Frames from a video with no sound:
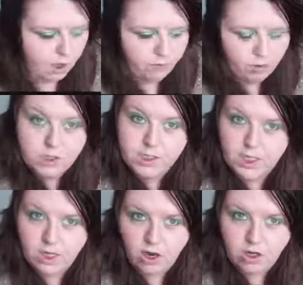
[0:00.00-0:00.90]
I've
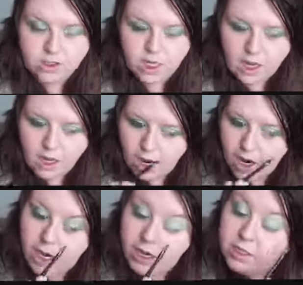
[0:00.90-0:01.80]
already got
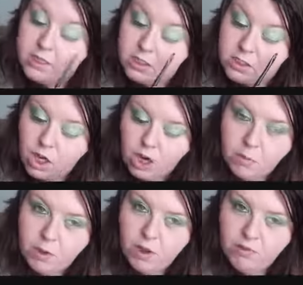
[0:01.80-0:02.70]
eyeliner to the
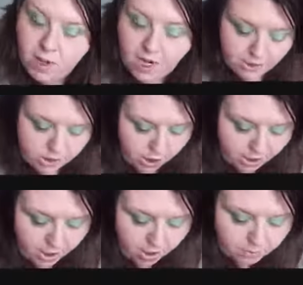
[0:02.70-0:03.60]
top of my lash
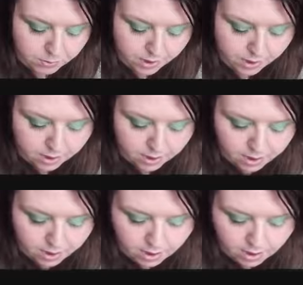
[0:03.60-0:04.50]
line, only
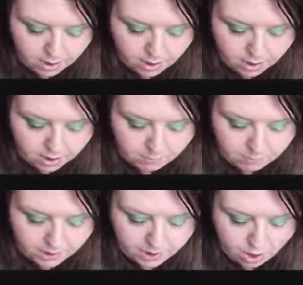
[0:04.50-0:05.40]

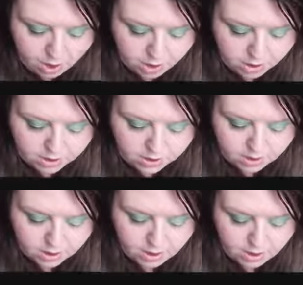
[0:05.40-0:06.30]

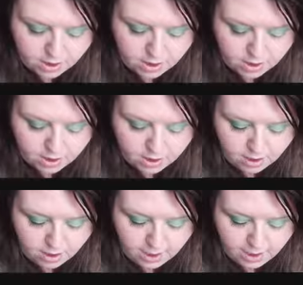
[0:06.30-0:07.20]
because
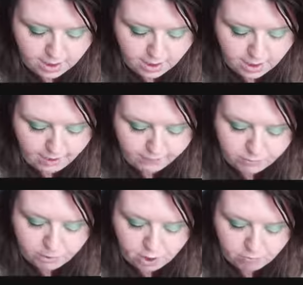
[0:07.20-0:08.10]
I
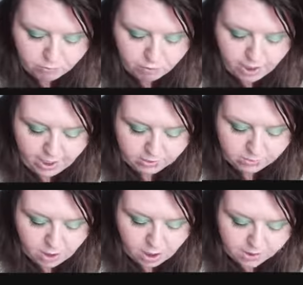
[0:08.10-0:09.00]
have to put it on prior,
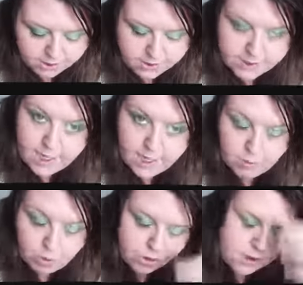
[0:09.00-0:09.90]
else my eyes
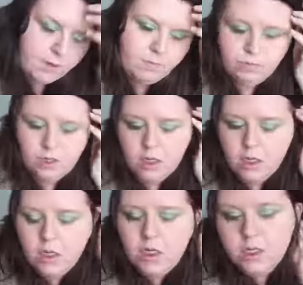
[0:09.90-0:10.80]
insanely water.
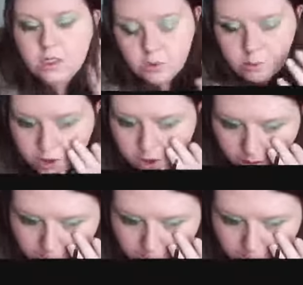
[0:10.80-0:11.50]
So we're